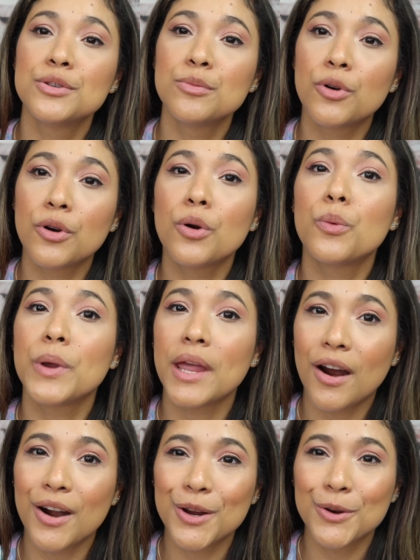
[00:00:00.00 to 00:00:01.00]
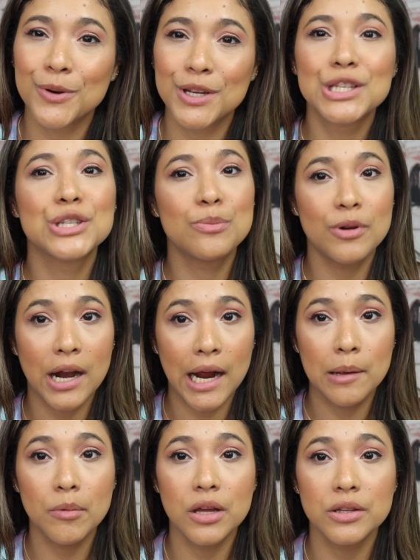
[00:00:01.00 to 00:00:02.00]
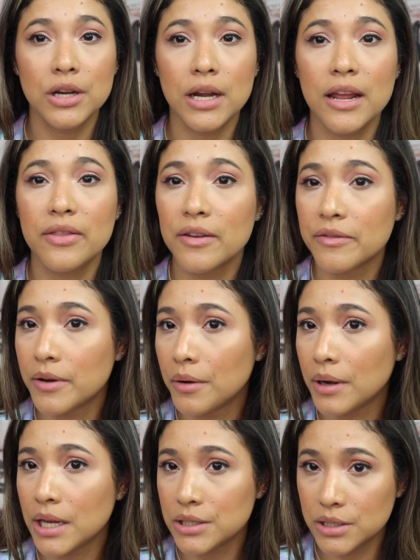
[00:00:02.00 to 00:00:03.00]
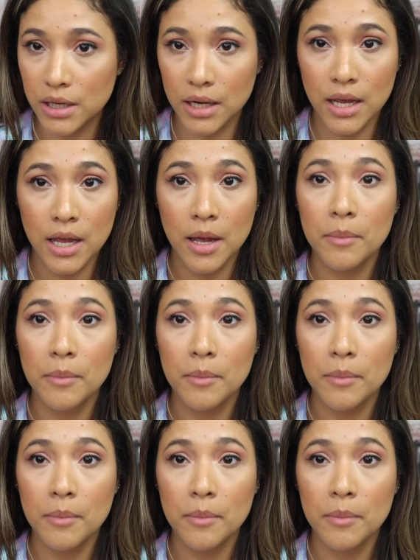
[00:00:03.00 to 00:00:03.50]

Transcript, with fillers: Tomorrow we are going to prime underneath the foundation,